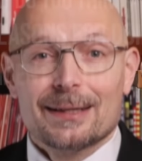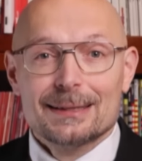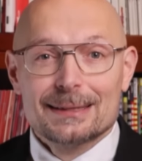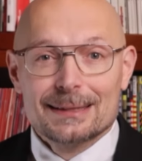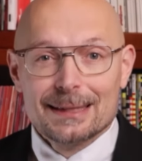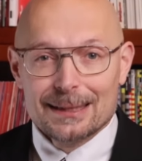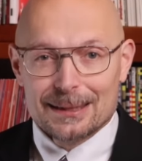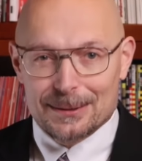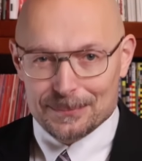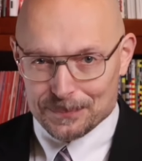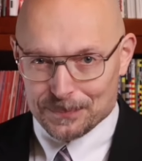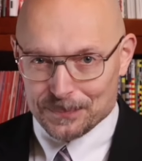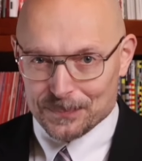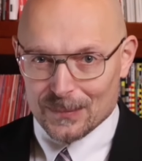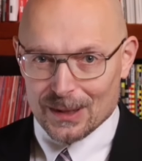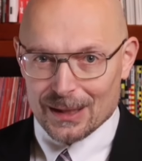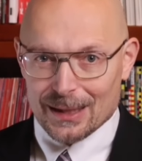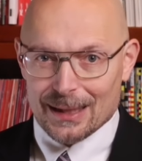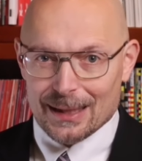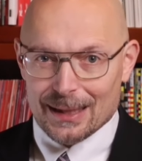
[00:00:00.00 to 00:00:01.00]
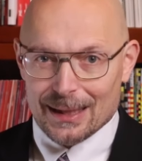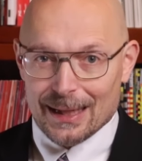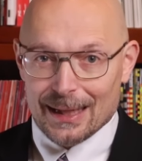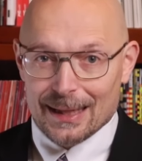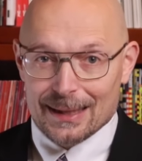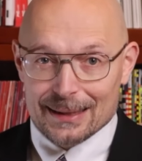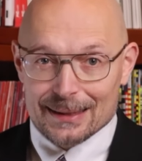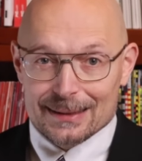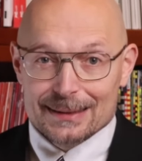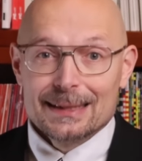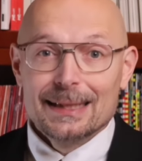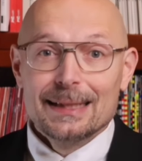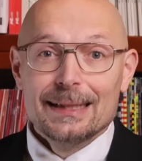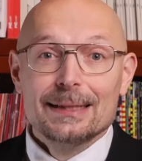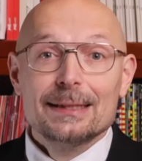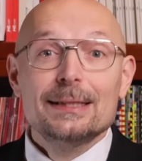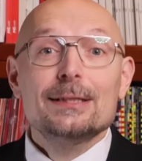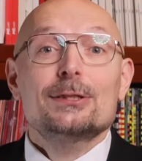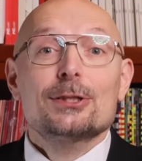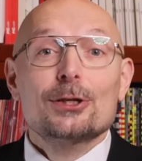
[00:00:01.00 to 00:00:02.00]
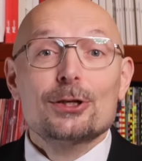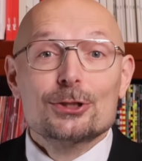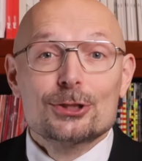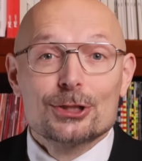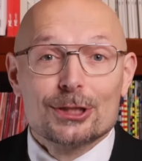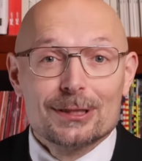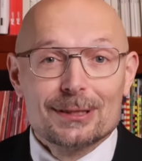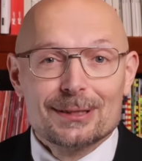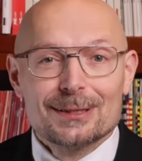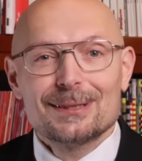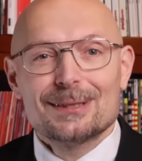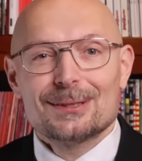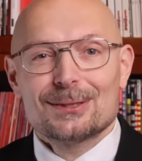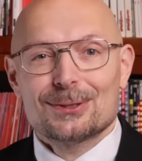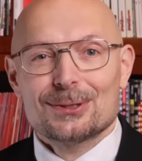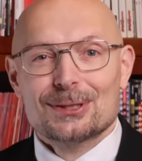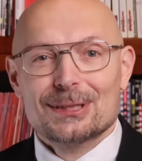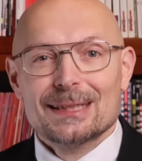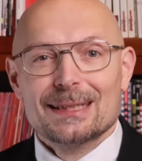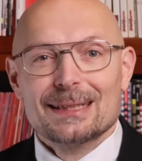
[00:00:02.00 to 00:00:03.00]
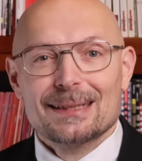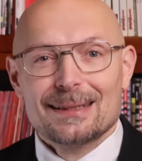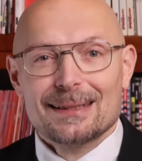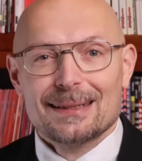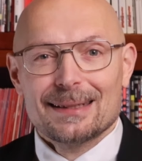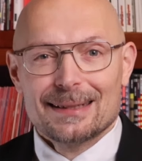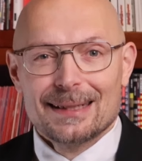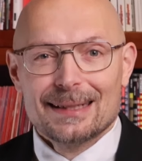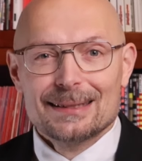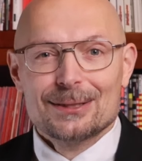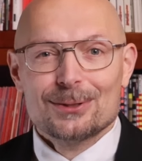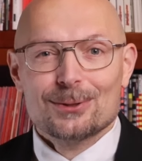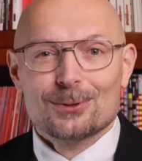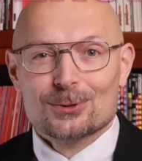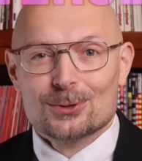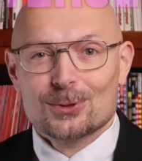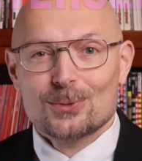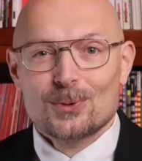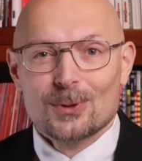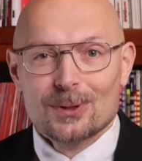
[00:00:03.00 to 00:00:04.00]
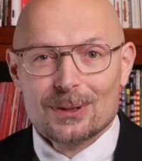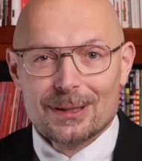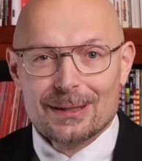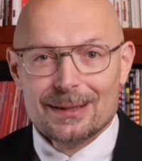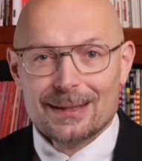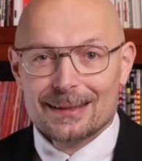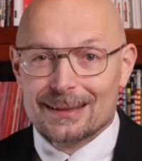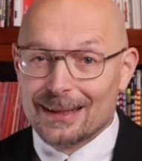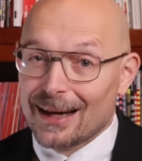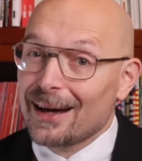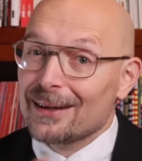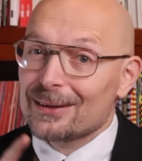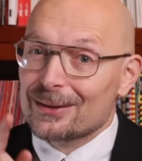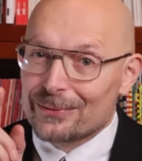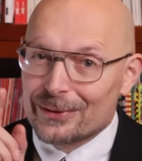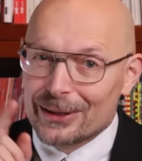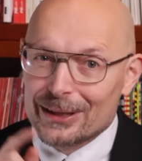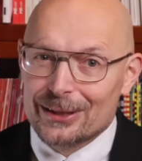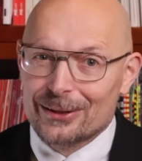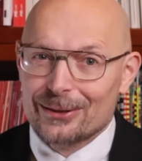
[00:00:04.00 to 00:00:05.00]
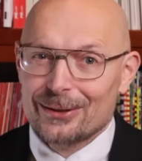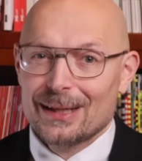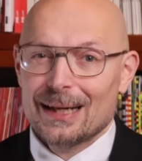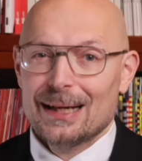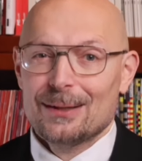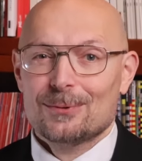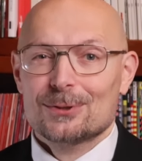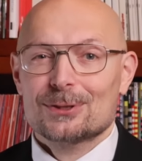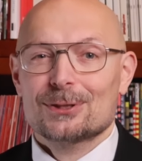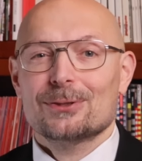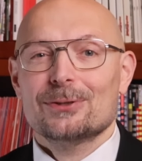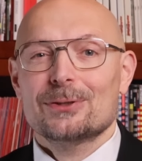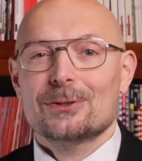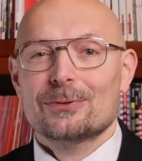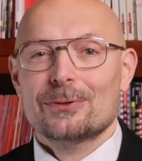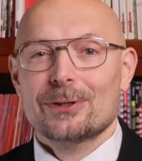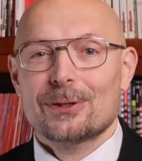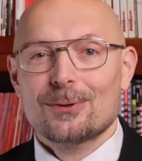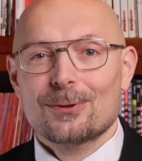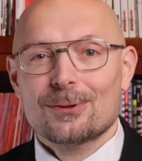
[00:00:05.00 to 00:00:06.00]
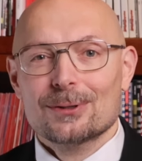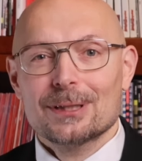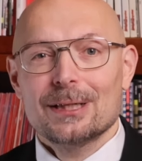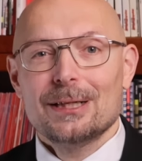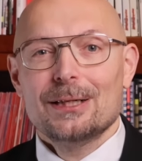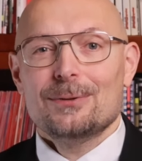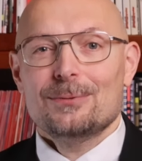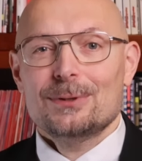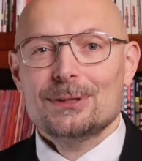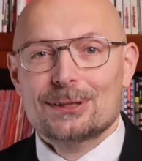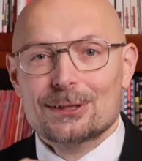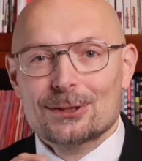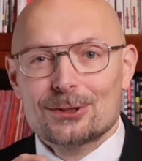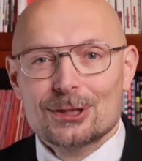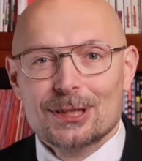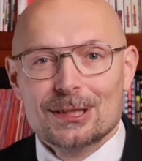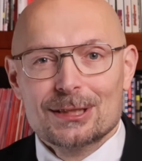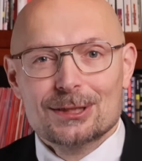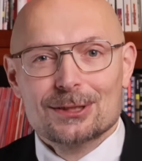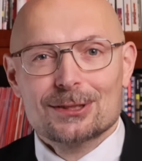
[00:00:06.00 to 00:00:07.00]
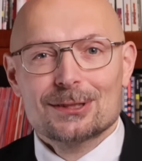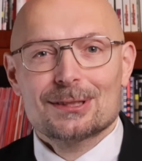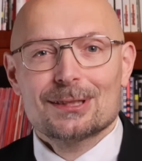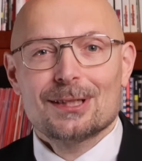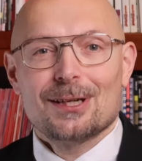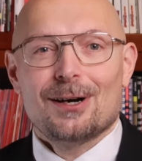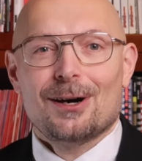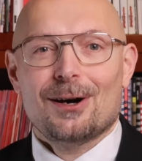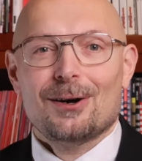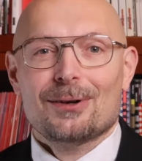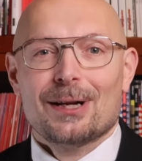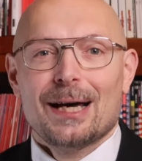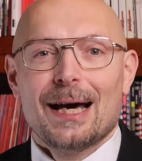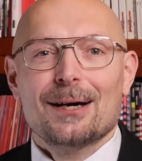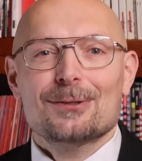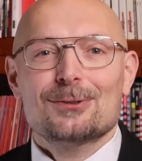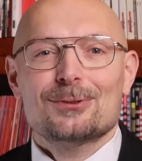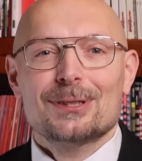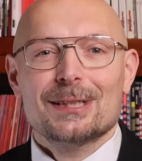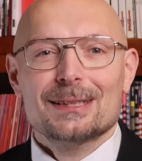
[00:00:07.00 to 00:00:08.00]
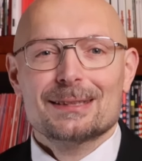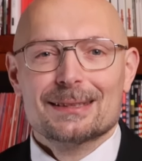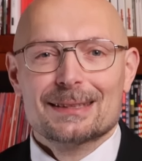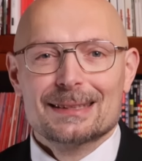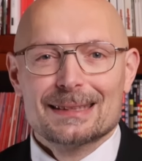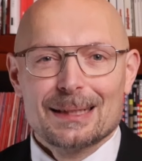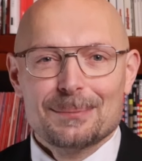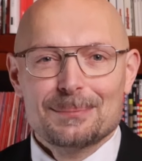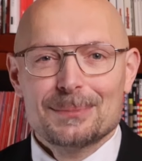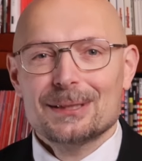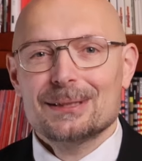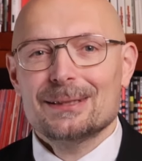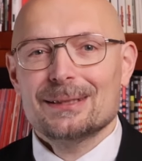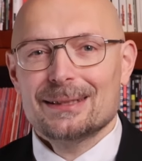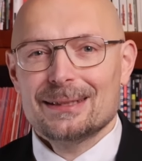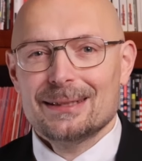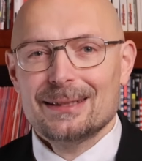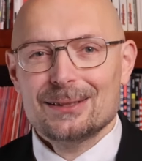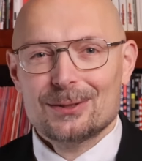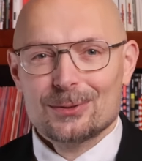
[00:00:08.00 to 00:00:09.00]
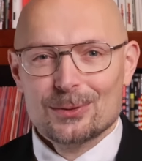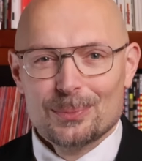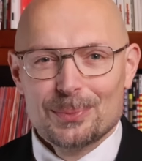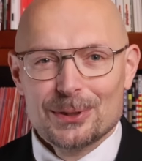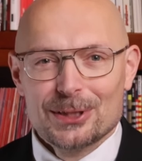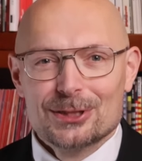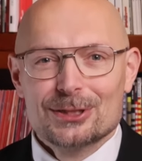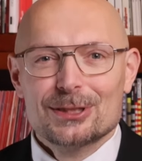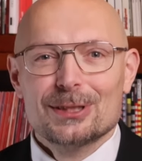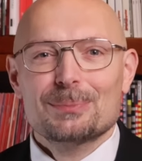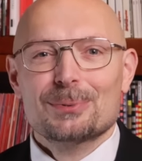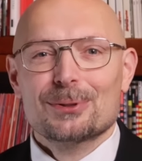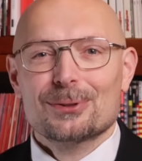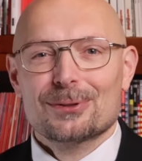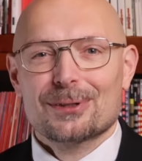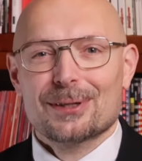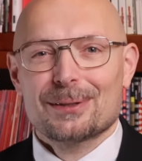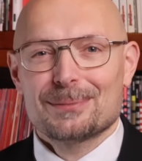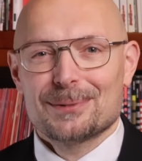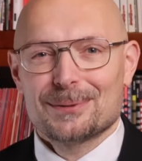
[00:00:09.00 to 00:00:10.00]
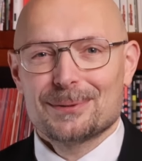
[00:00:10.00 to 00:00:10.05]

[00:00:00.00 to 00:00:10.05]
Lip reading: I said. And say detergent to signal that you also want that other video I was going to record with suggestions on how to get accepted into a PhD program.